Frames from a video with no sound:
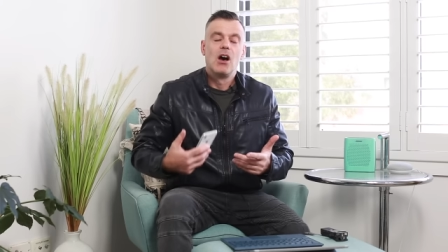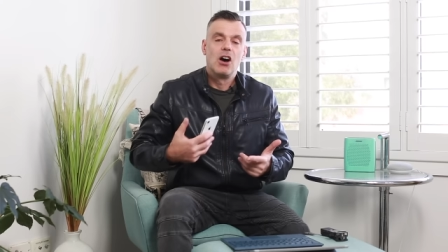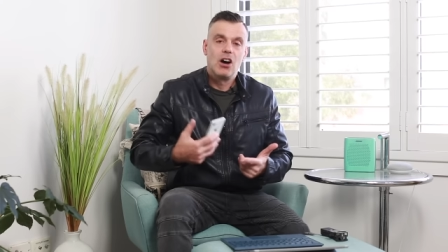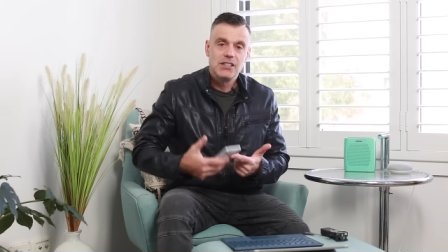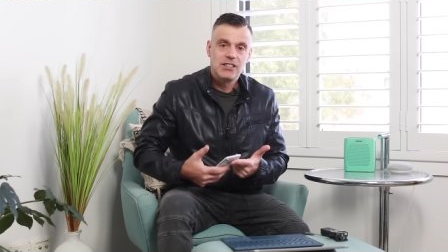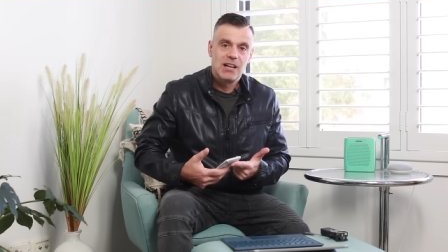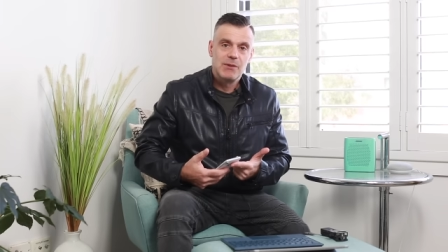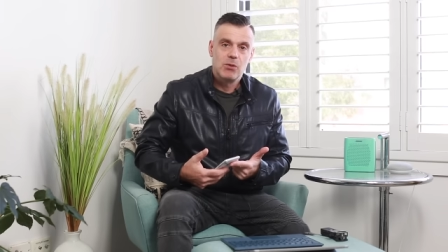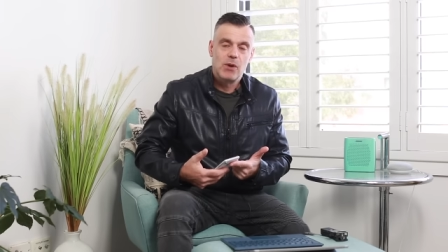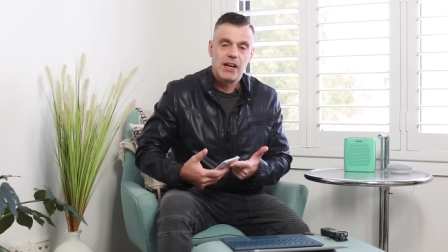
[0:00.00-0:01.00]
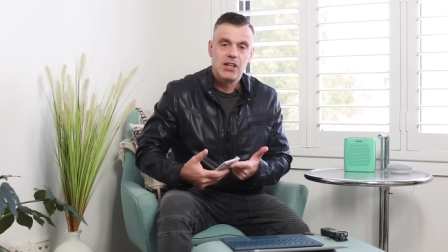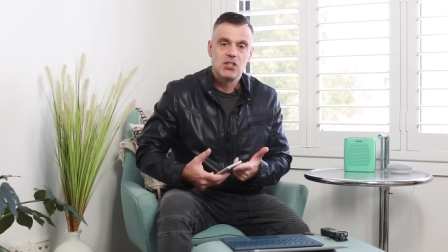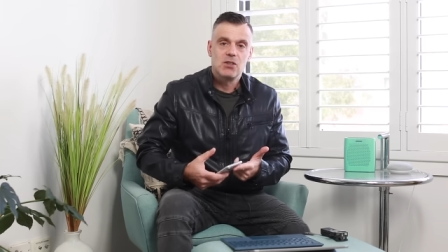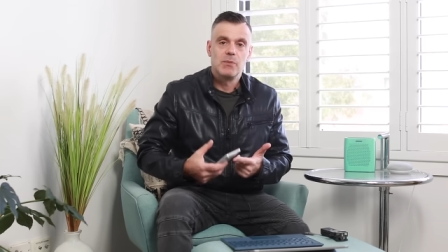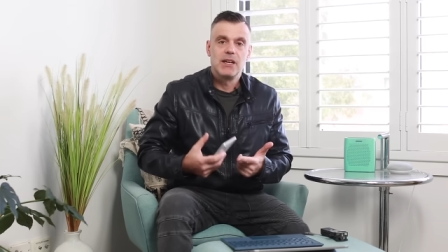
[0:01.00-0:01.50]
High dynamic
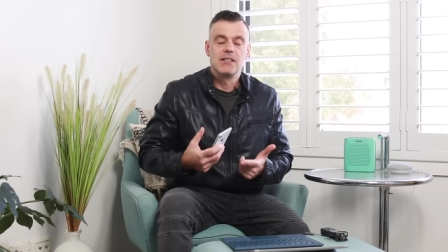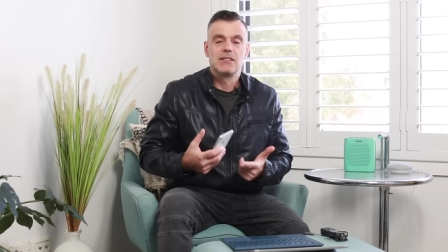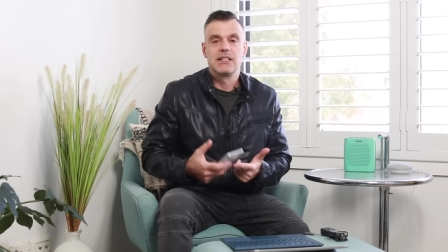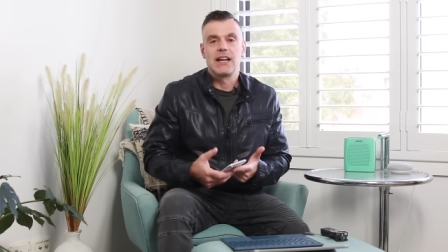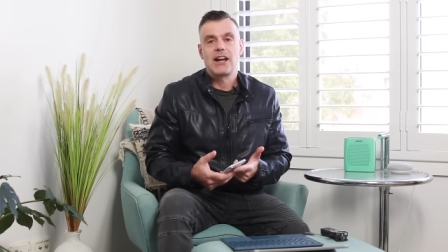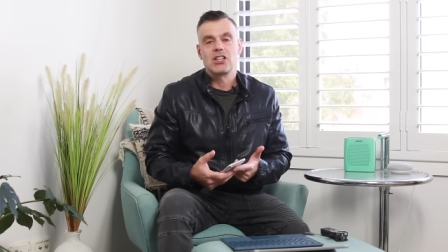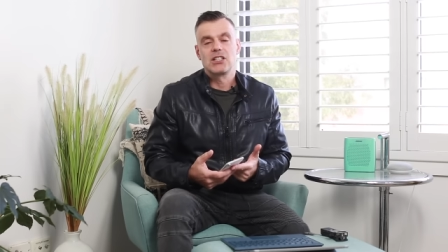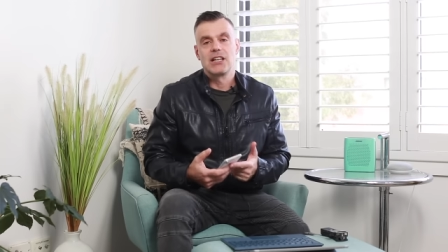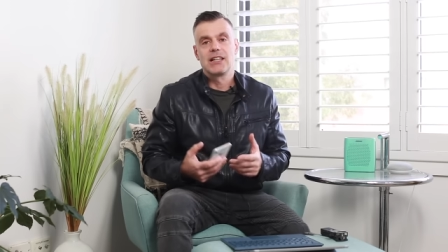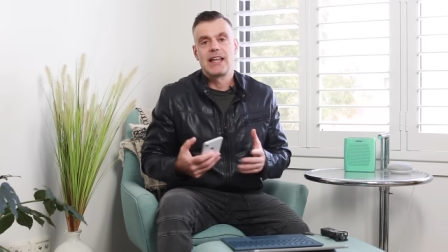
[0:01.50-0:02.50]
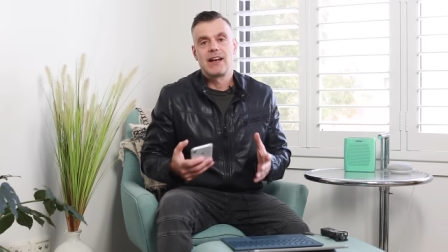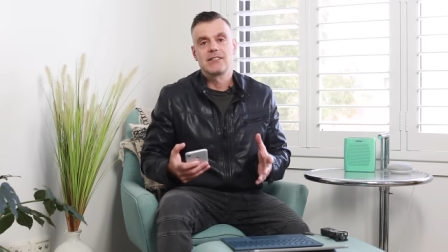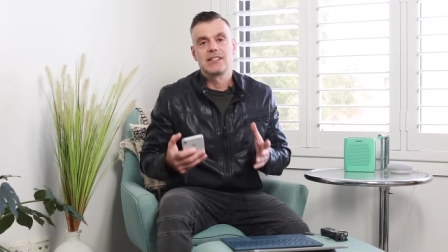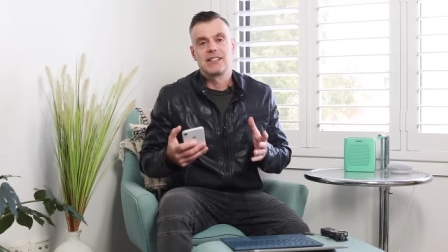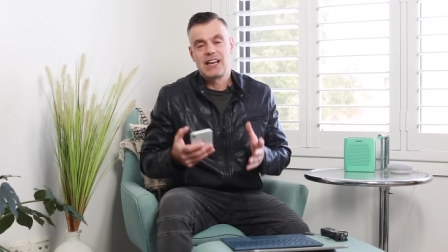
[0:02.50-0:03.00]
range means that it actually
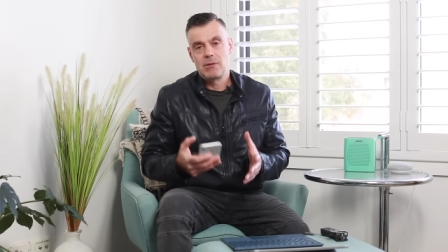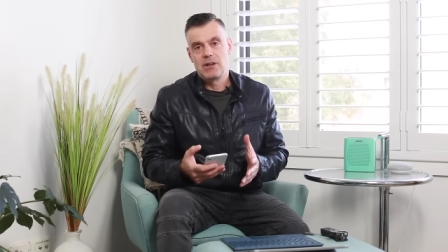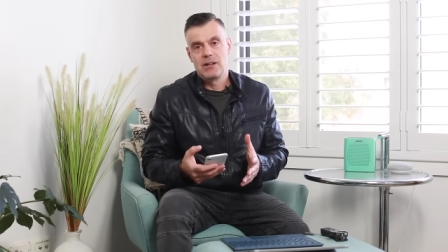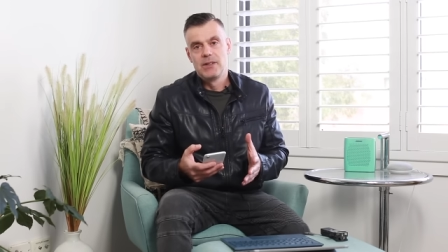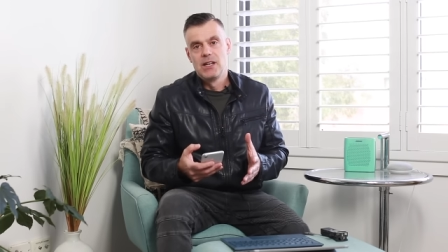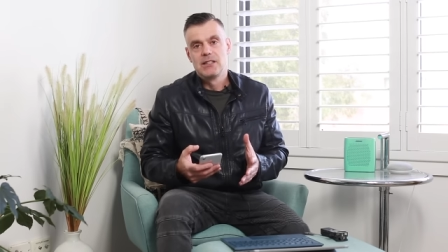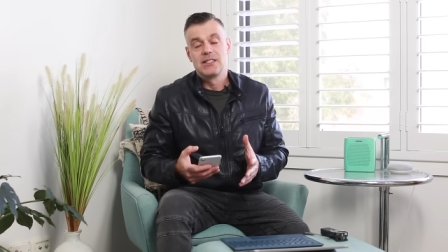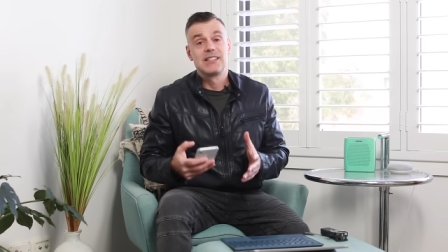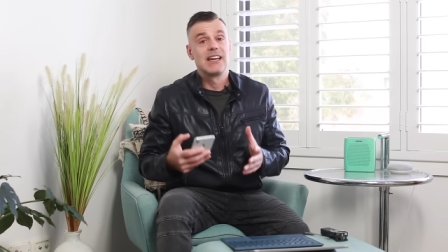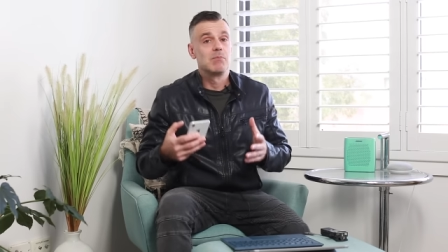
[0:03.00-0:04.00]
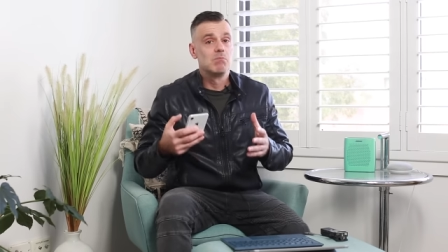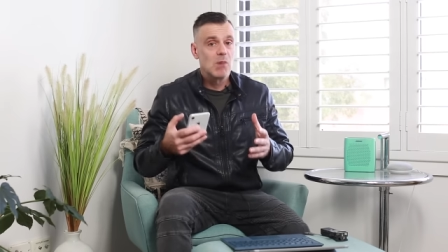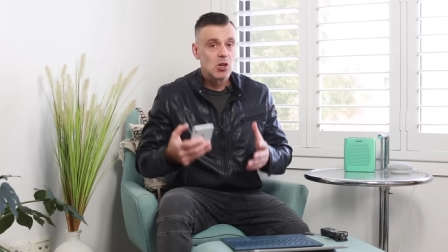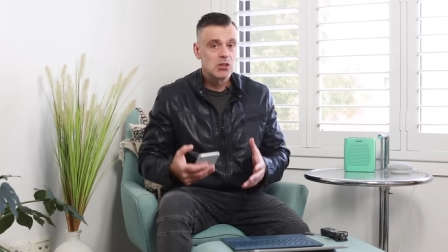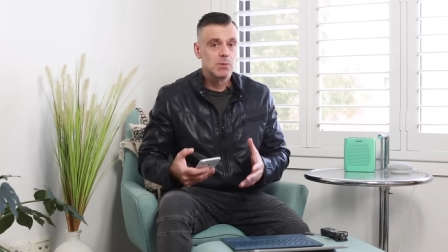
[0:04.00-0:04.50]
allows the camera to take
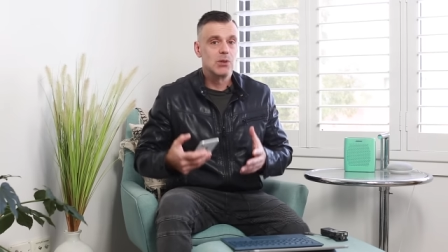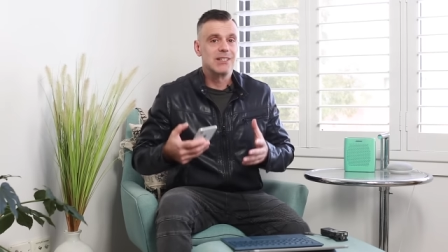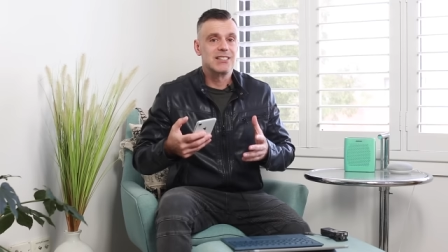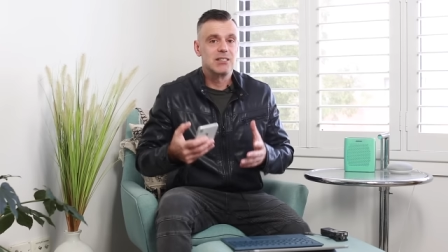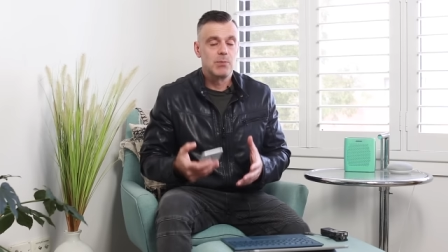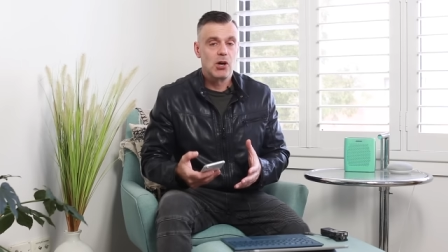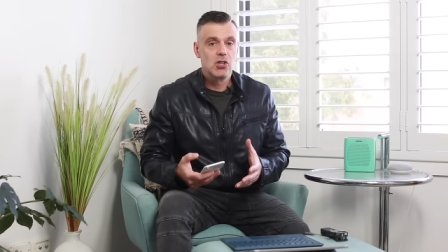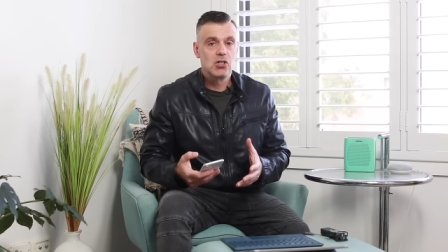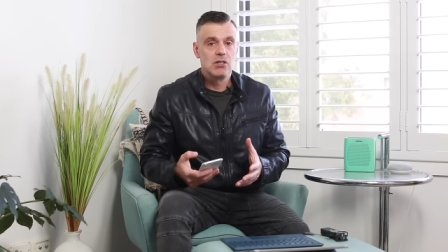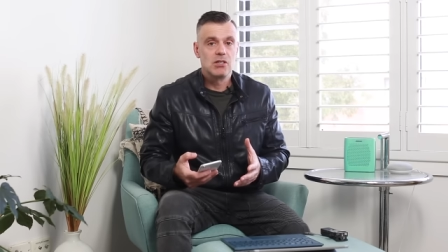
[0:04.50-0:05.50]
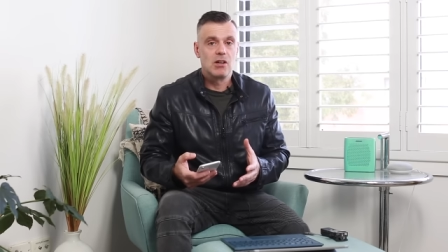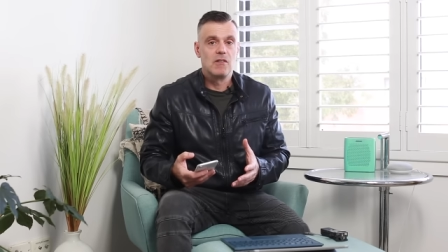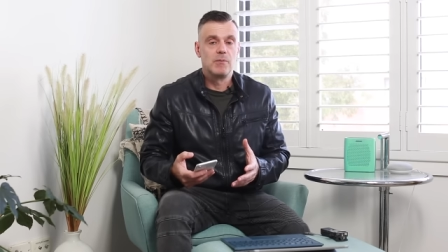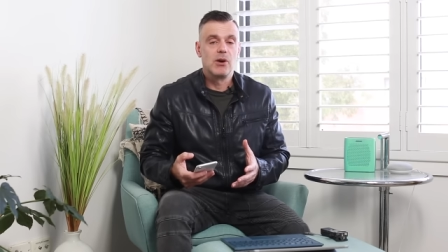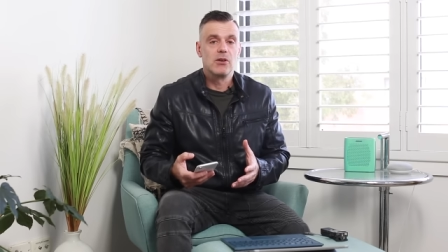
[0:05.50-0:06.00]
multiple exposures
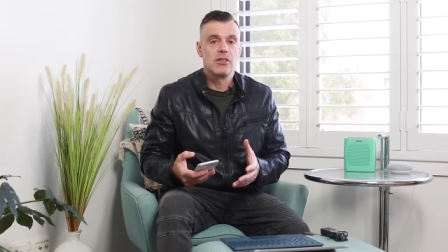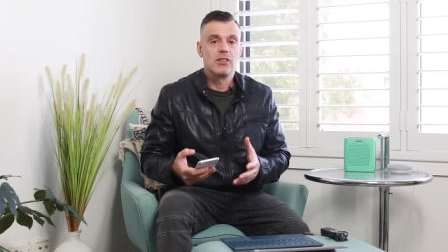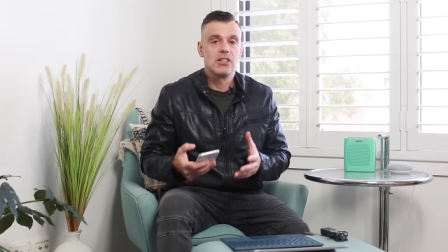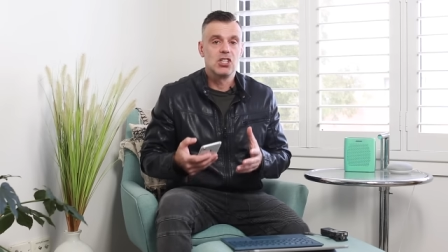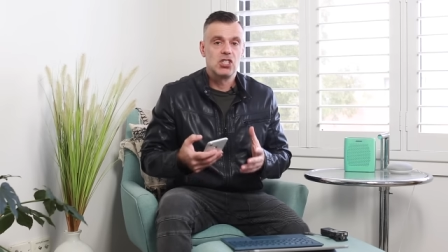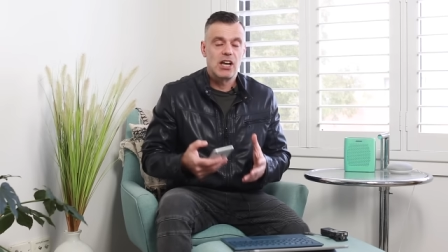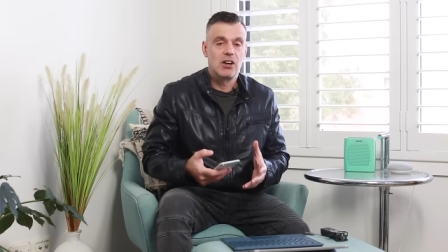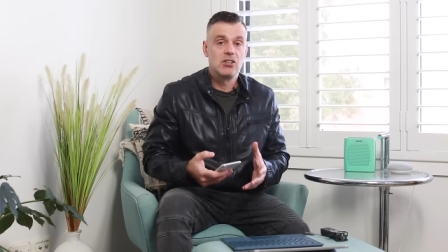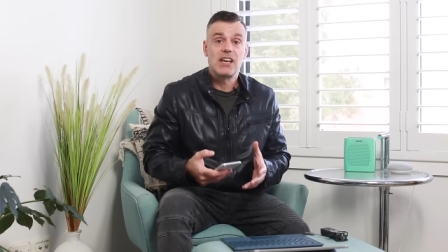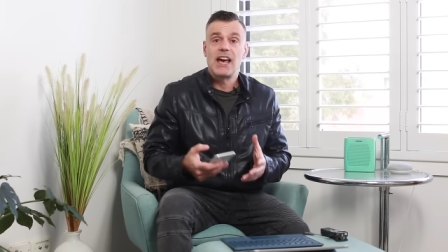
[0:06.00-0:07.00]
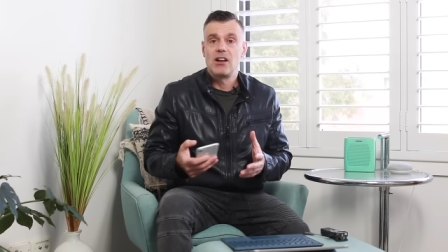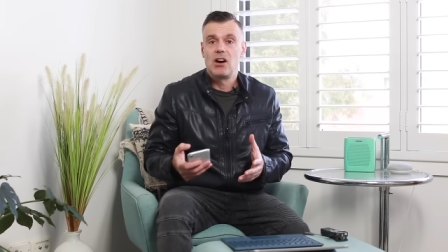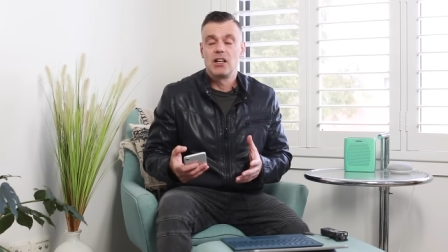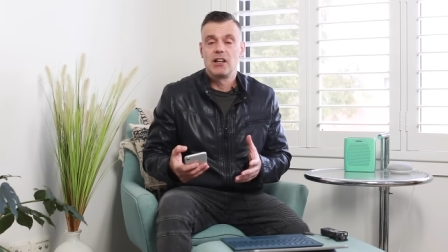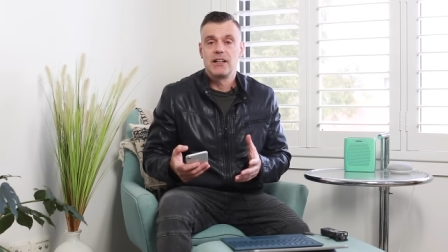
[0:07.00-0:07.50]
of both the shadows and
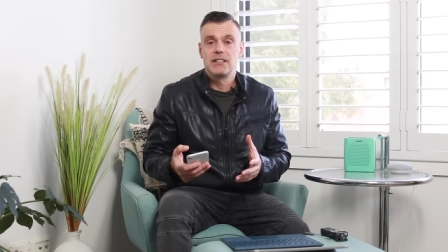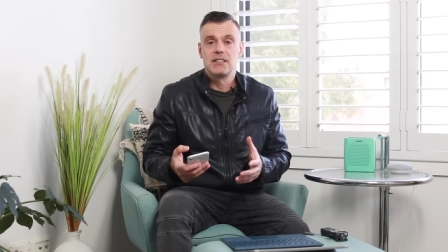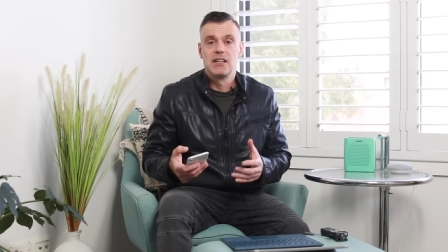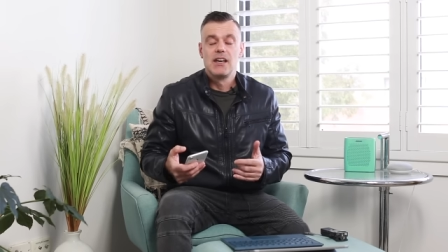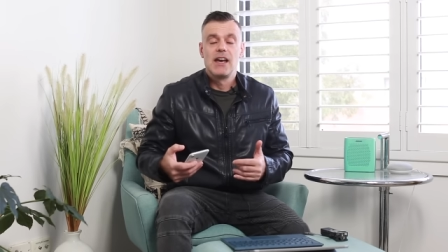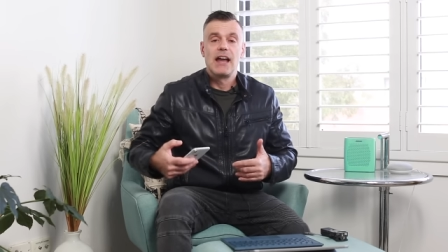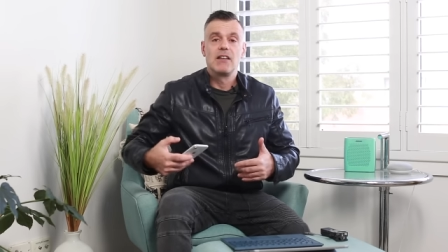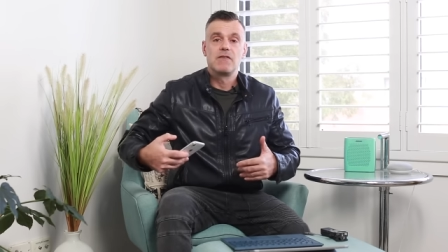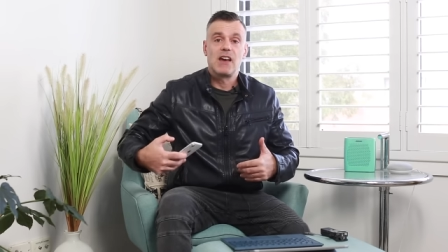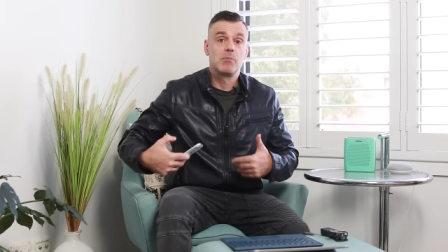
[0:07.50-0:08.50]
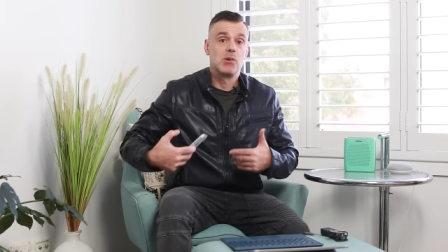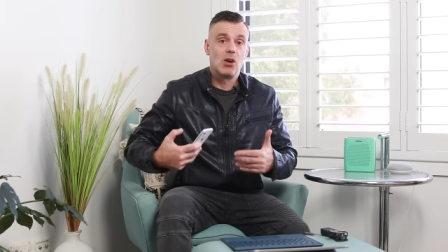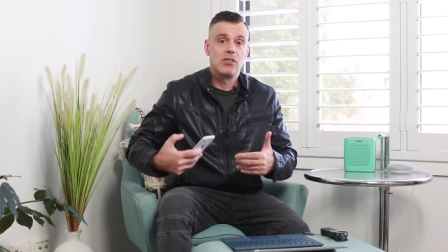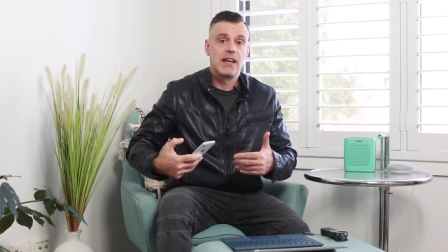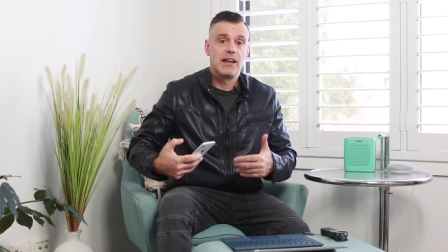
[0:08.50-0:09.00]
highlights, and in fact,
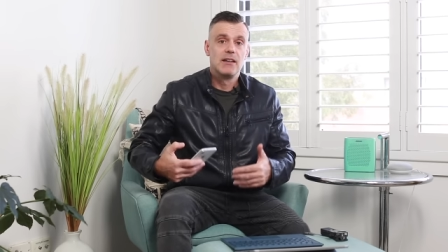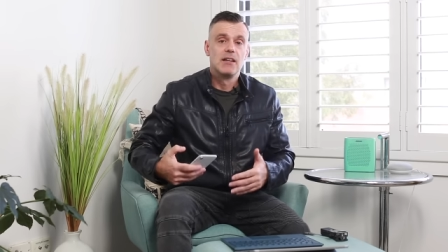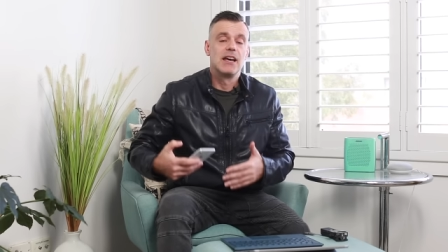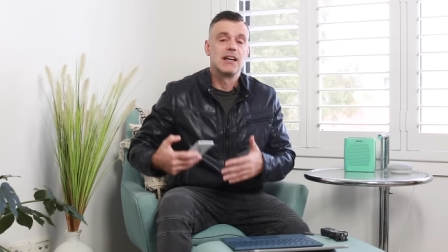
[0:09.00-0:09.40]
beyond that,